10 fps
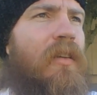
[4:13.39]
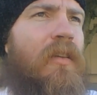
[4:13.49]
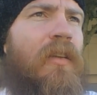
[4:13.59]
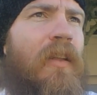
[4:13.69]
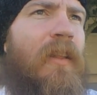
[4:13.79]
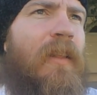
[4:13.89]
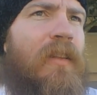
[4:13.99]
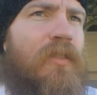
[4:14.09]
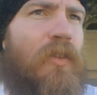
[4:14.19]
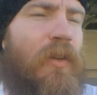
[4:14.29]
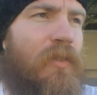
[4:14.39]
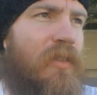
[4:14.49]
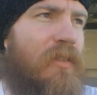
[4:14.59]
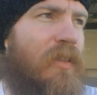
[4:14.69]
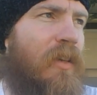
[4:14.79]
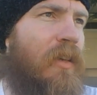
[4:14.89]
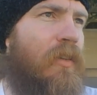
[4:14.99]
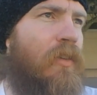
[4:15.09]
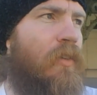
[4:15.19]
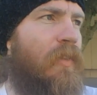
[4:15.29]
And so ever since then,
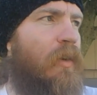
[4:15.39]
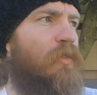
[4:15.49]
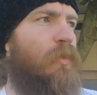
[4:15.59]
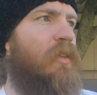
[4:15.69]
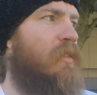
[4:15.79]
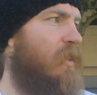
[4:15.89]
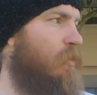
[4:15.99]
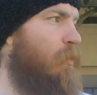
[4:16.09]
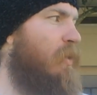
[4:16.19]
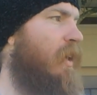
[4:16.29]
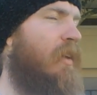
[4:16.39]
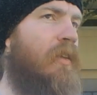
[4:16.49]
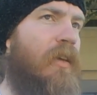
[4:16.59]
that was when the seeds were planted.